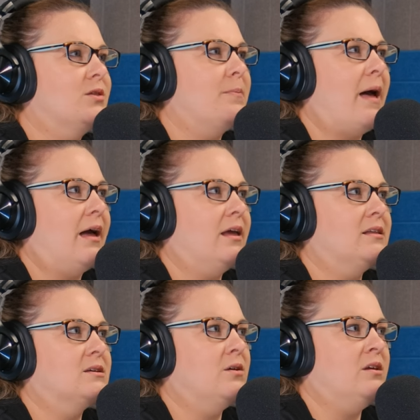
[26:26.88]
the
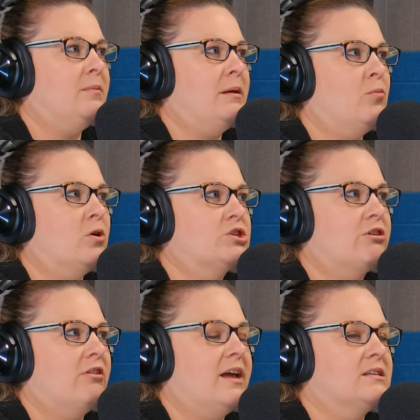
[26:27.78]
packet's going to be more
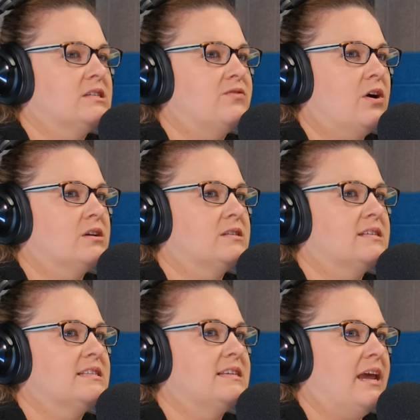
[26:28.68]
generalized as far as the
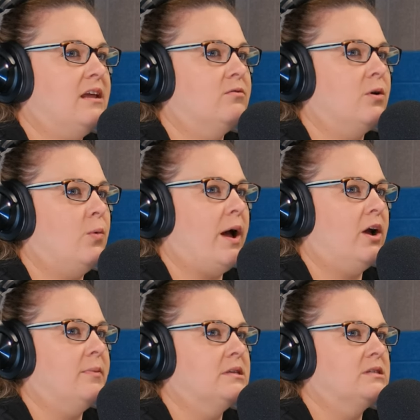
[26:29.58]
state
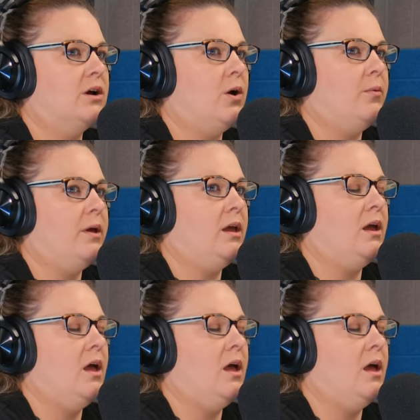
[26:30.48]
requirements are going.